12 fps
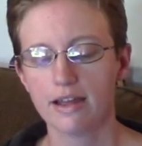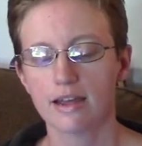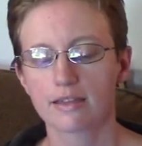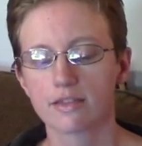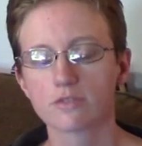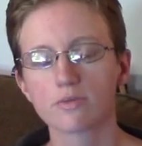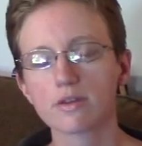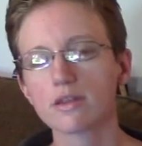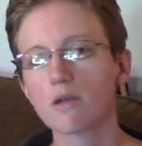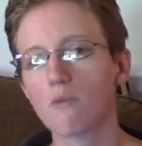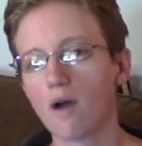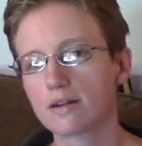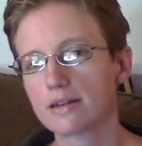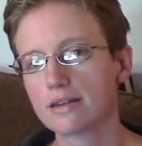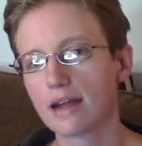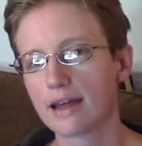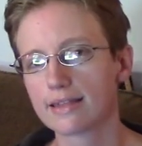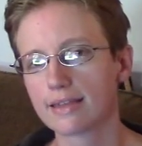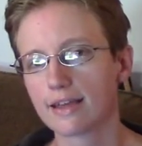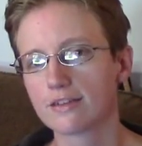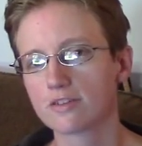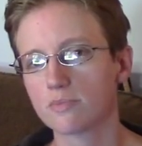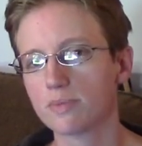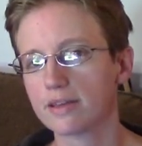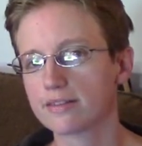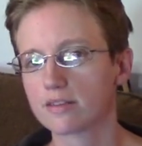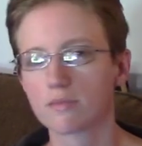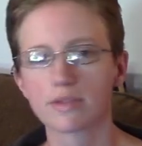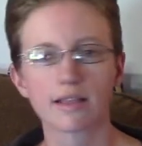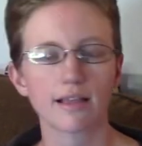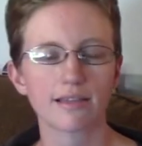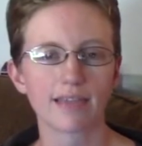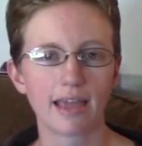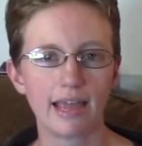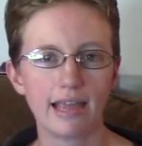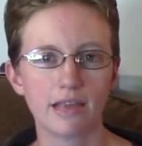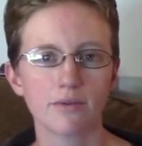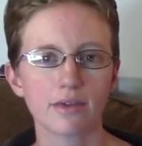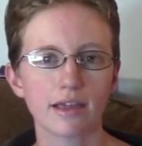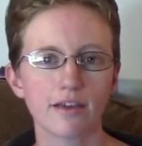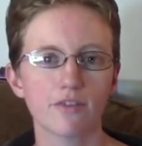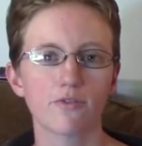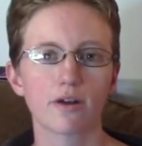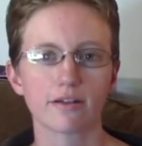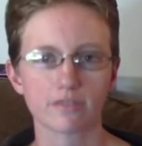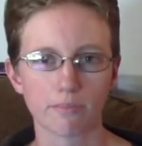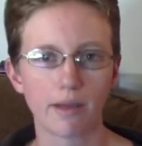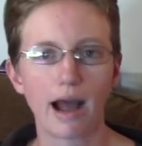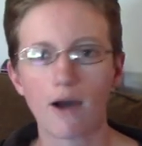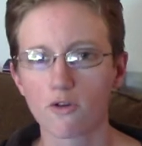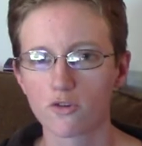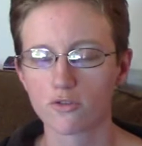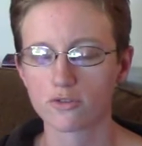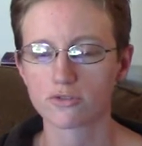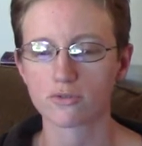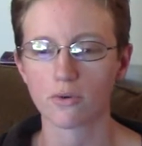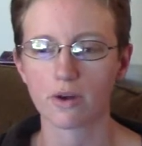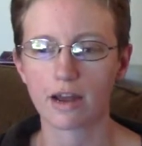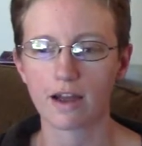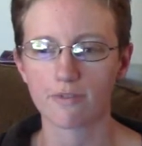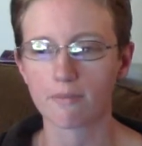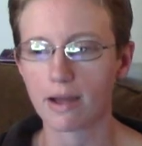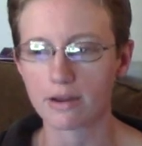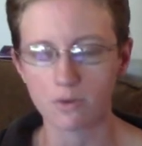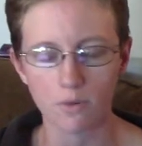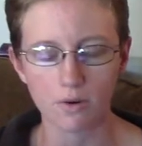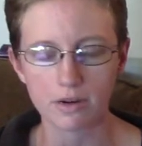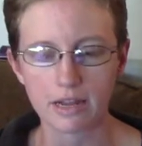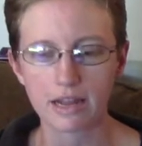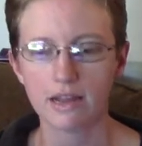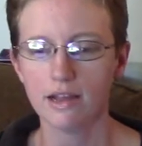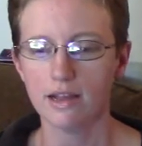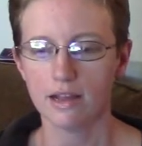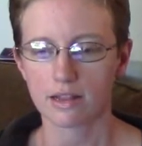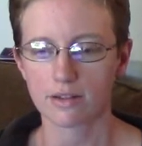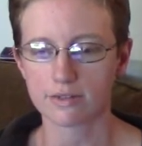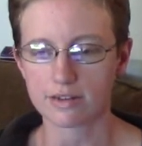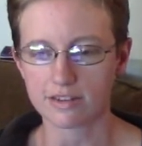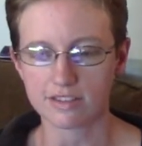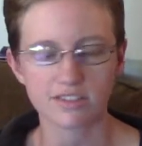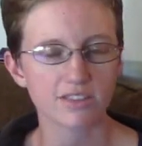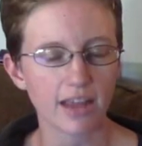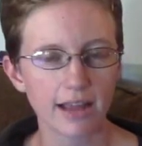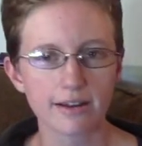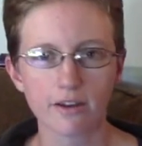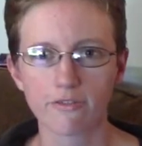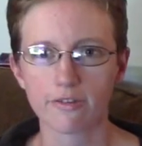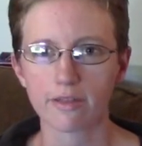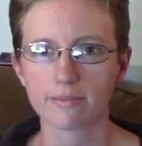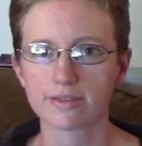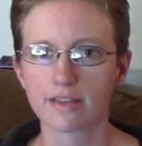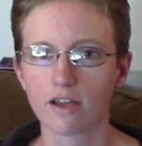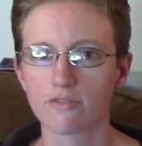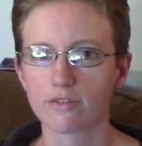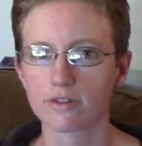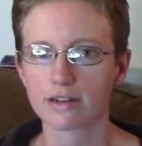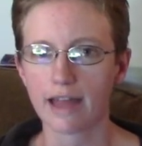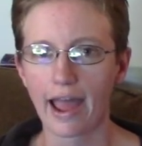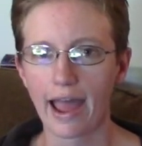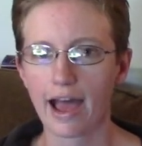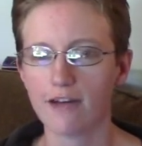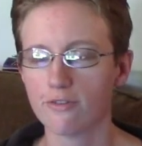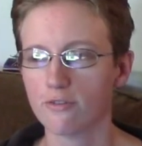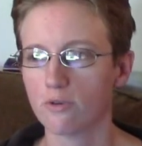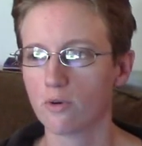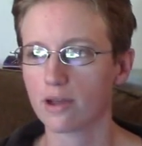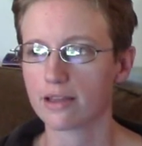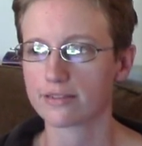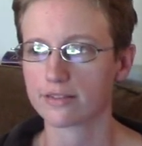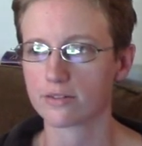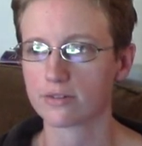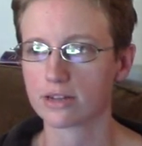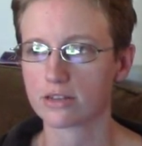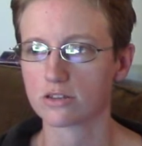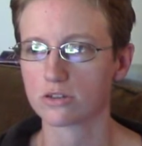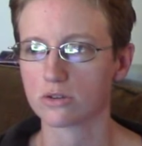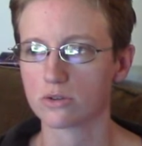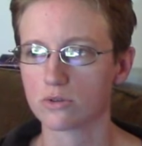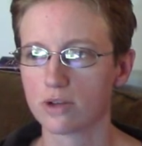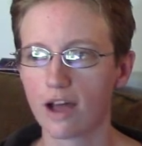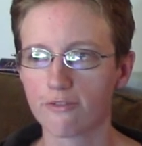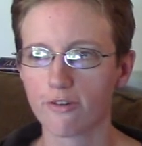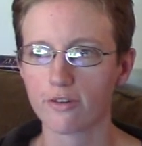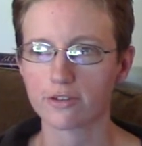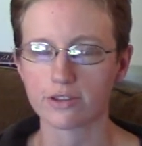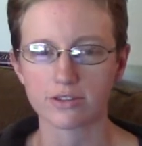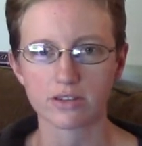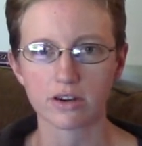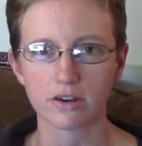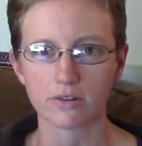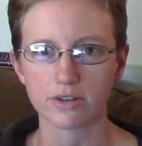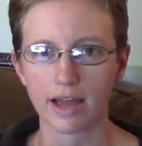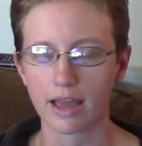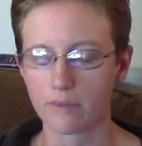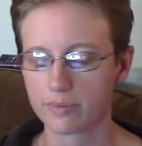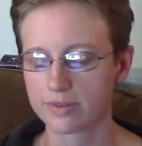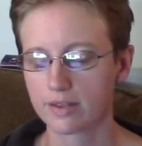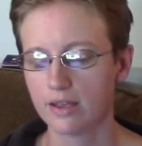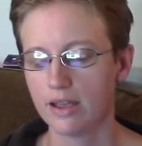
This really wanted, I think, to be something like The Hate U Give, where it's a powerful story of a minority learning to stand up for themselves, learning to have a voice, learning to not fall into stereotypes.